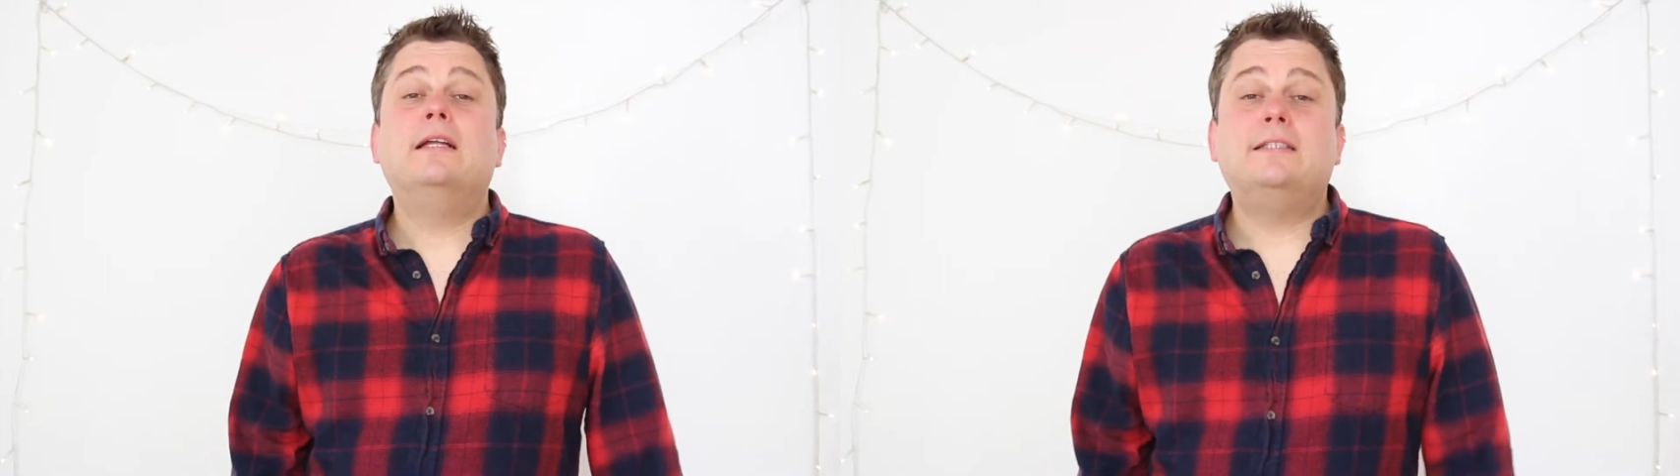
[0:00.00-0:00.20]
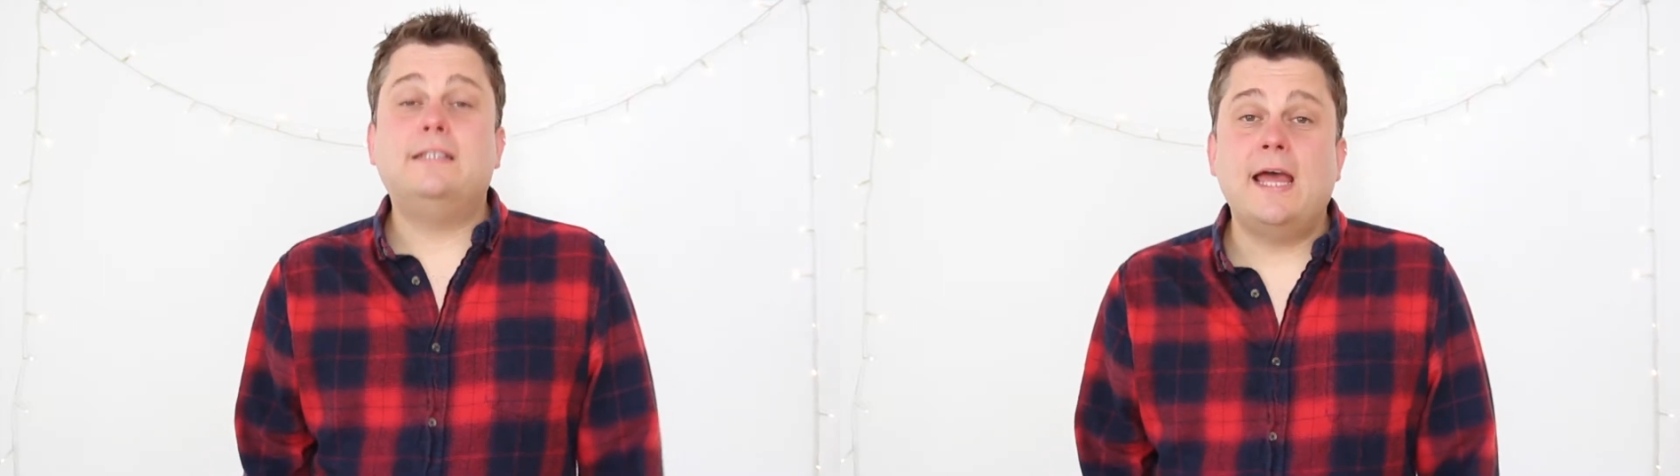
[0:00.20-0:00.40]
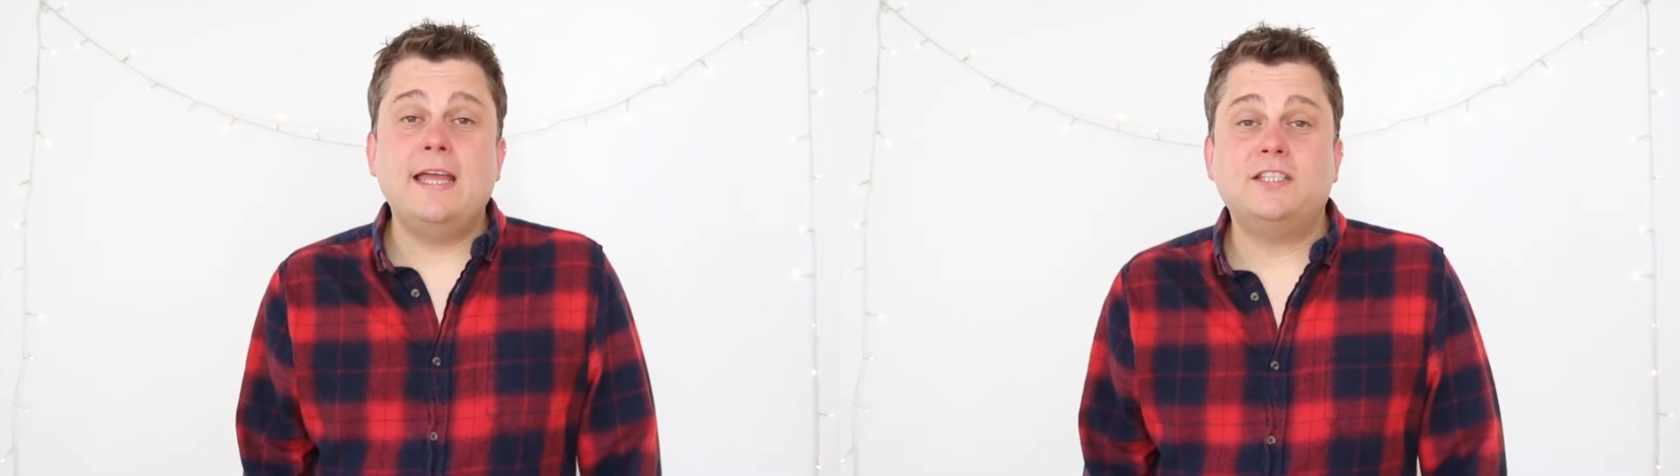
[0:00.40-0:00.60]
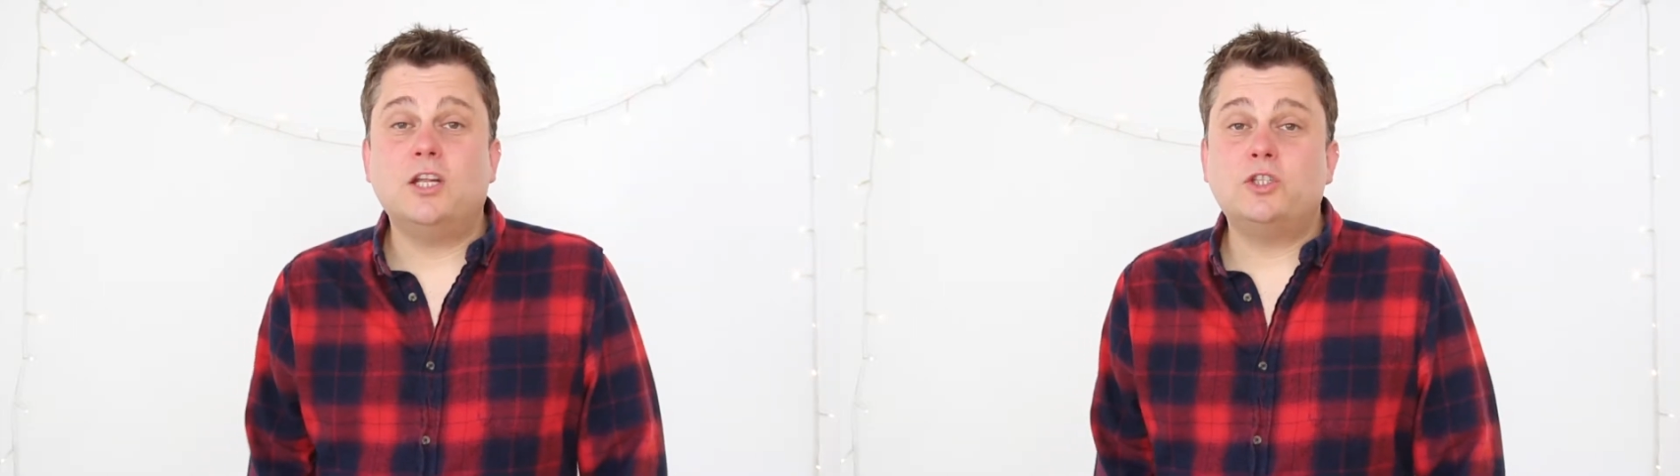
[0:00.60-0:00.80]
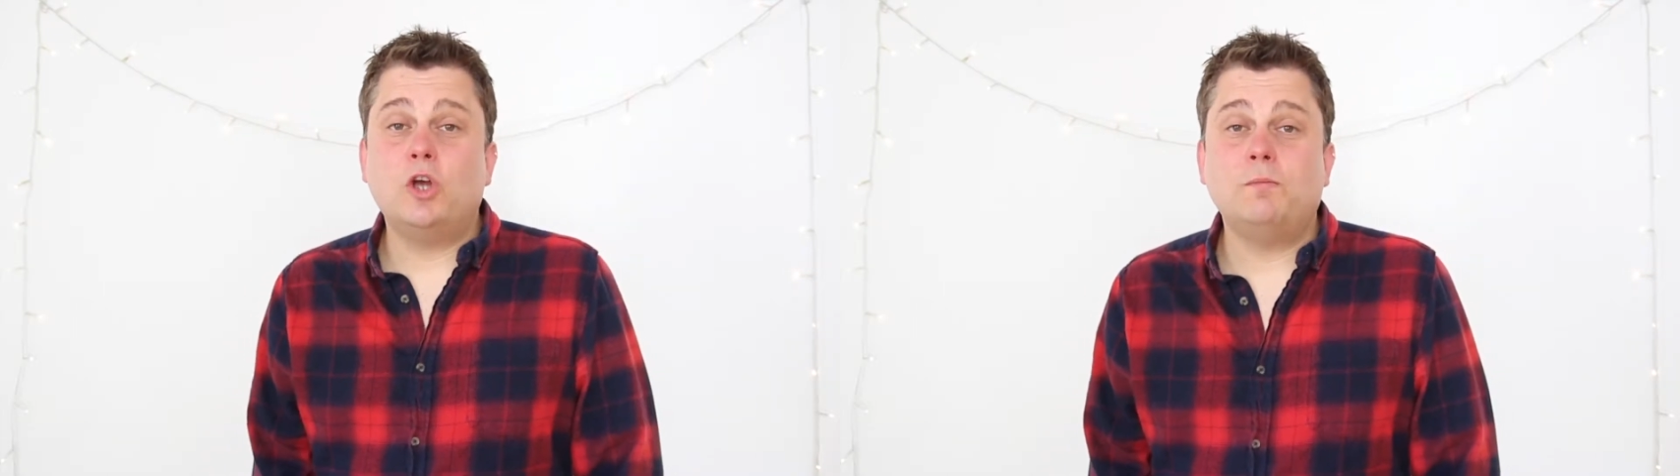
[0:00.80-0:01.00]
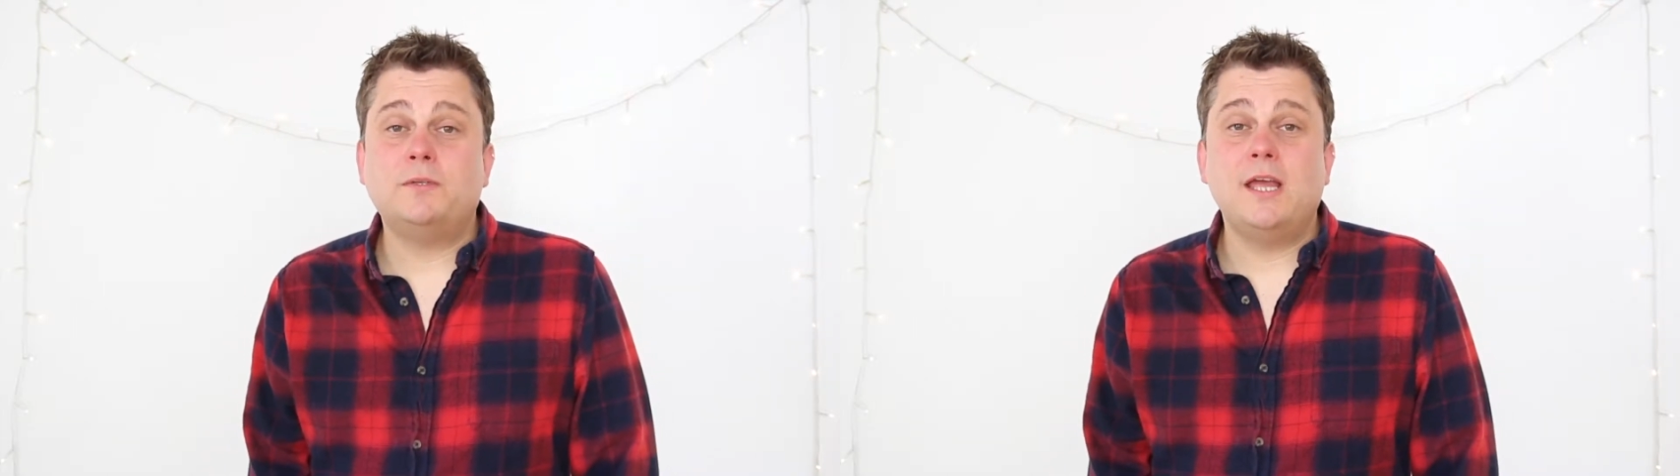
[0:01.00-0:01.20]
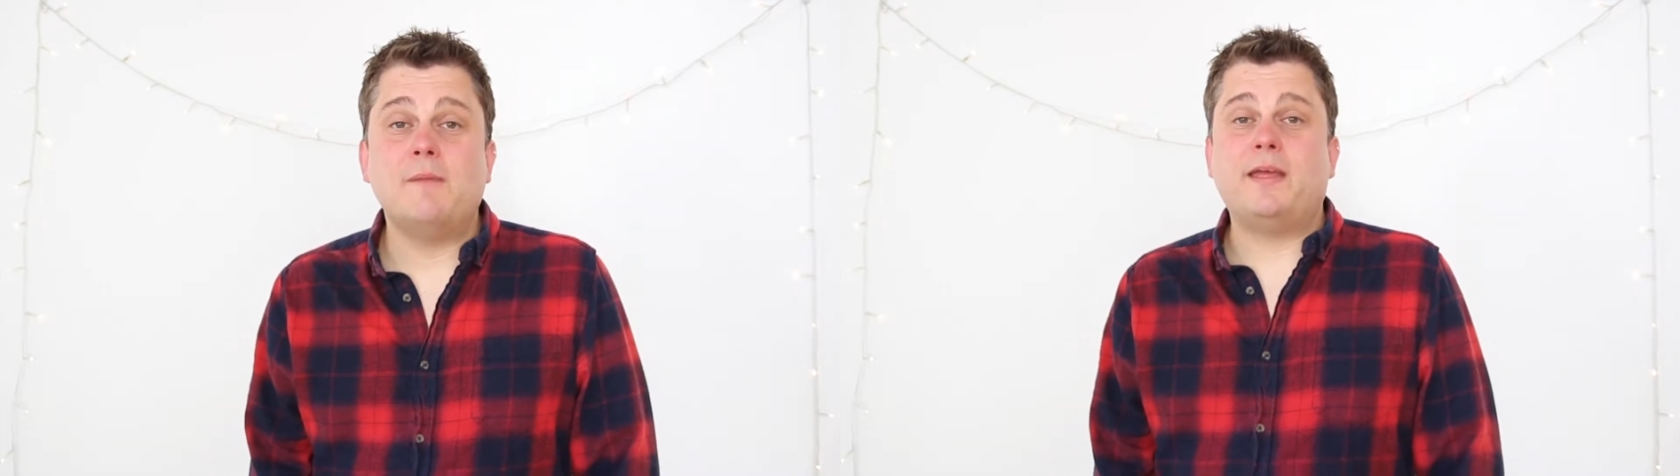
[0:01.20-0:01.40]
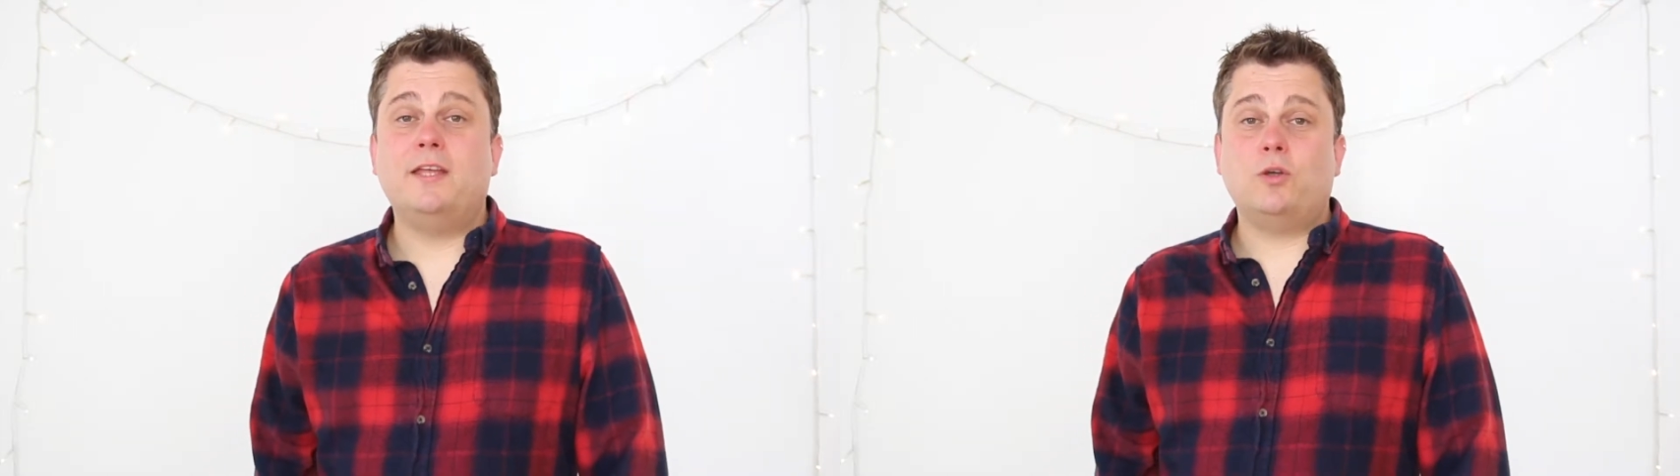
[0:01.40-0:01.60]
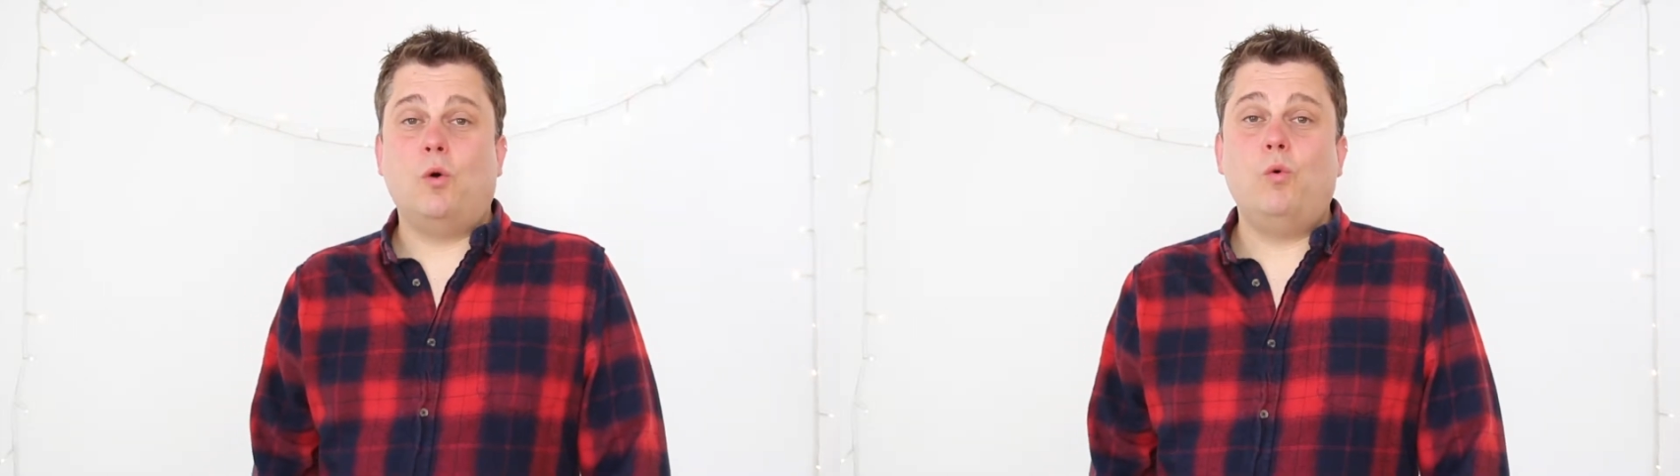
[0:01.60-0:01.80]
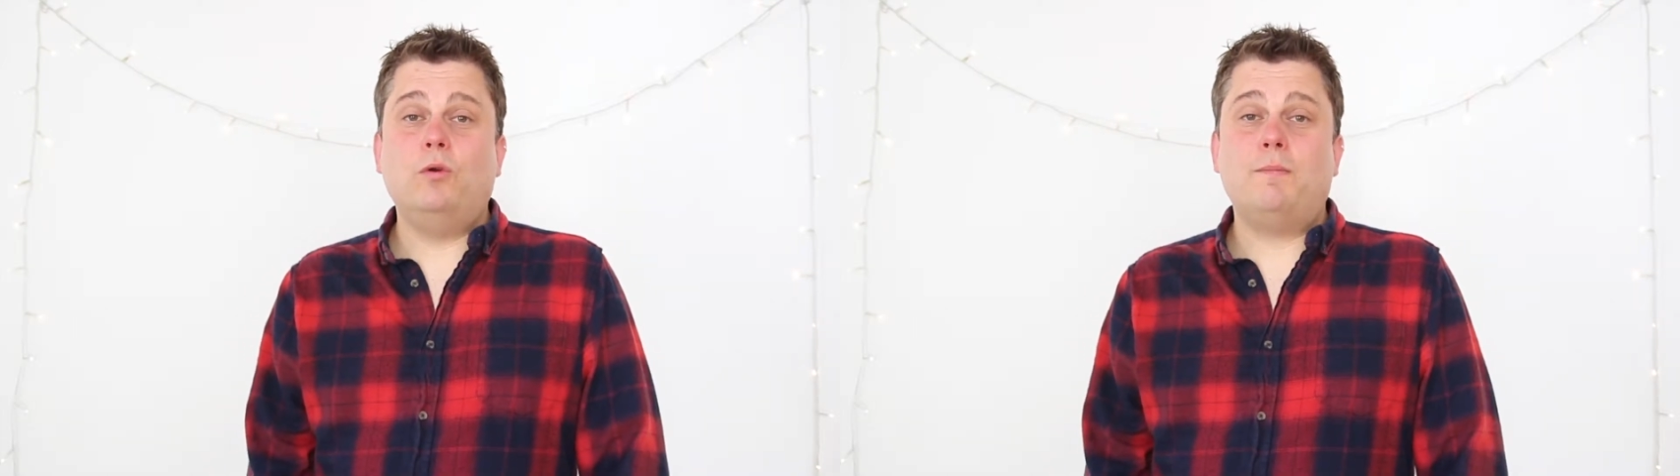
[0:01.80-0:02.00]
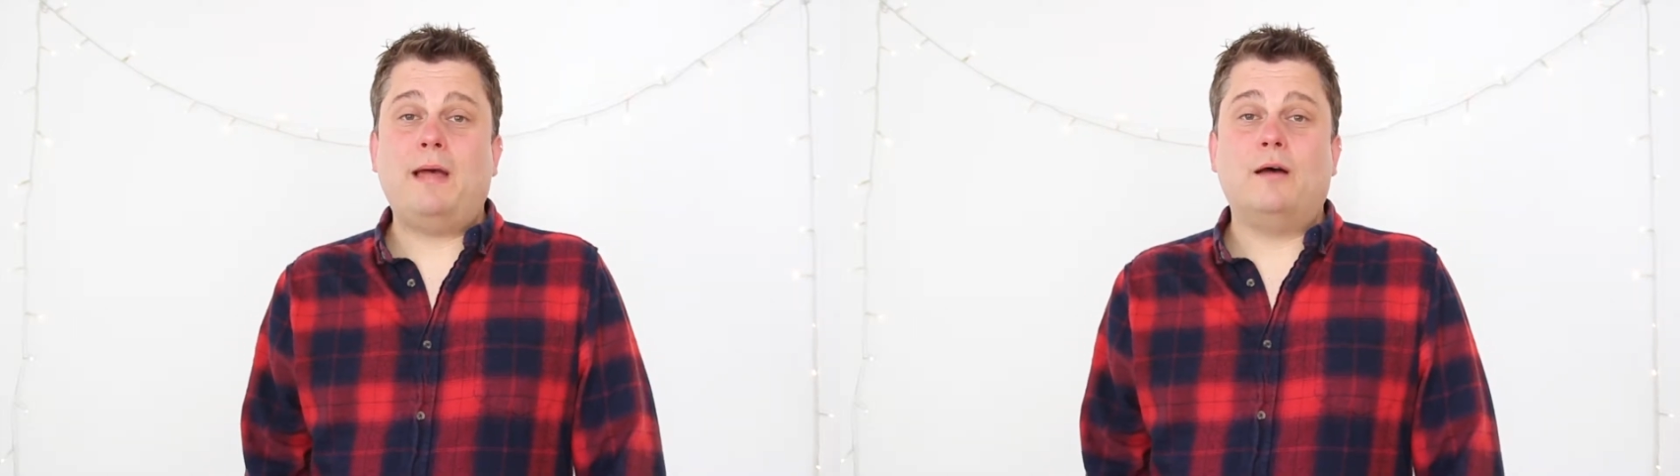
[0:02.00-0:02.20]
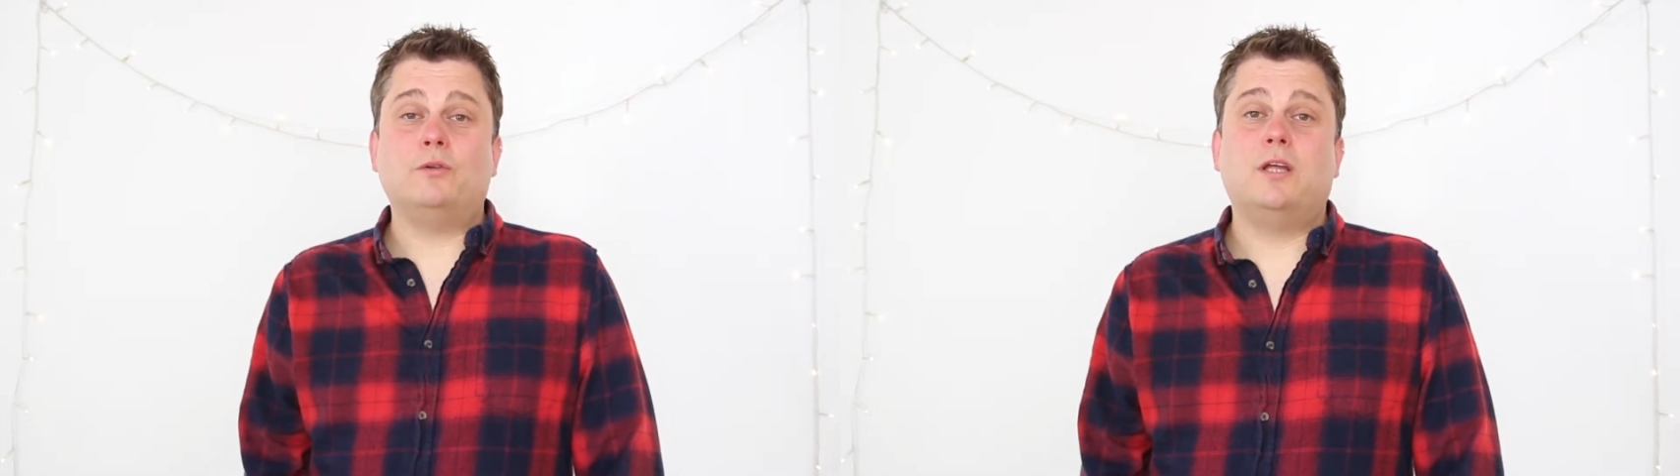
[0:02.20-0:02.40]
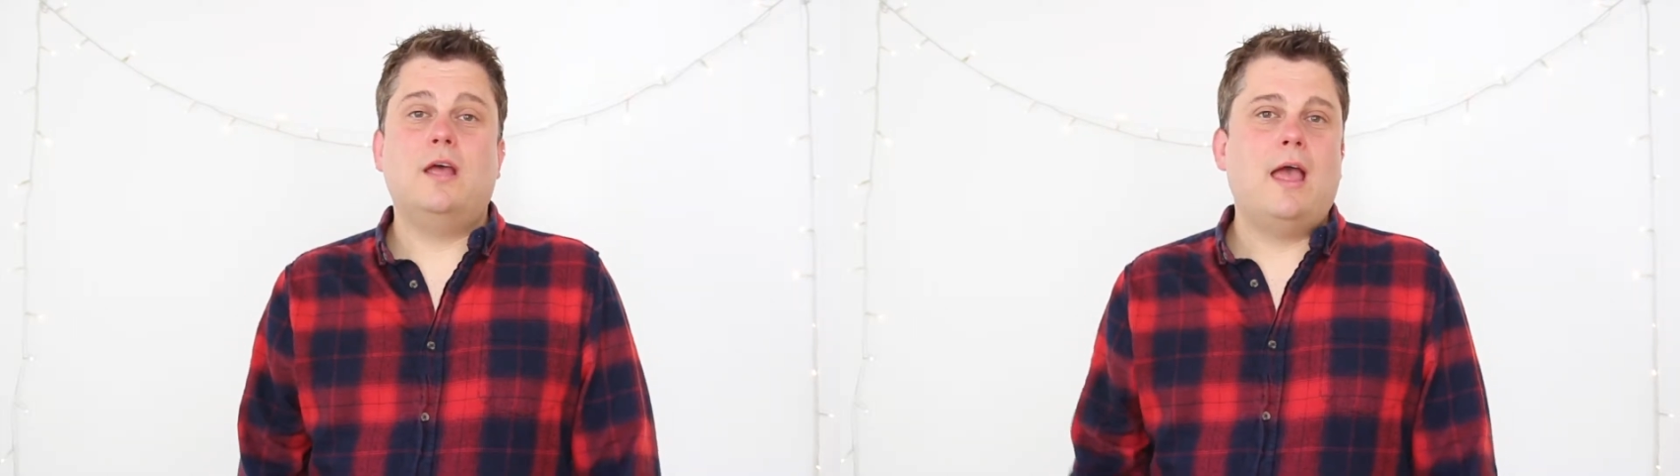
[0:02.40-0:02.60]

Today's top tip is all about